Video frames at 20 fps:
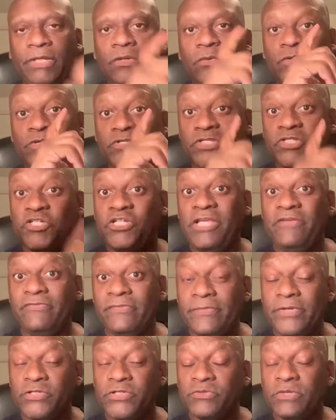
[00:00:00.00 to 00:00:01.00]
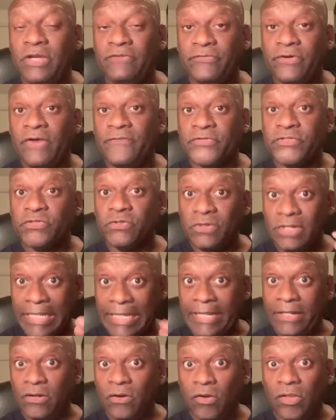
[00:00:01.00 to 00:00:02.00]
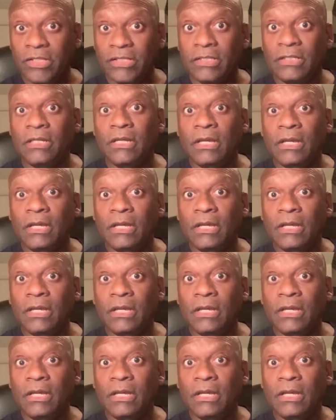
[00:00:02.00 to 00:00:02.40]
who was the chief administrative officer in Oakland,